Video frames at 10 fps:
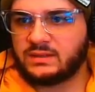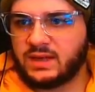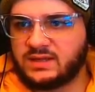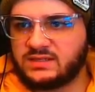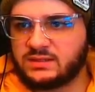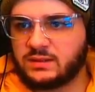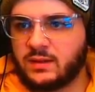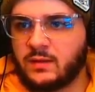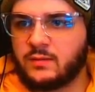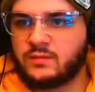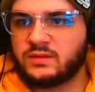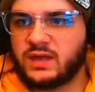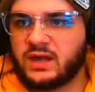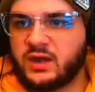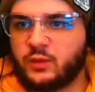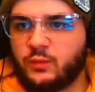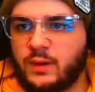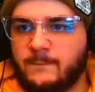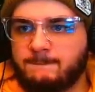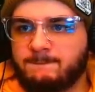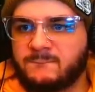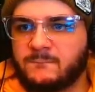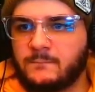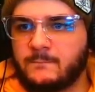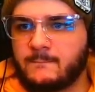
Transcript: Nice. Got another one. Hmm?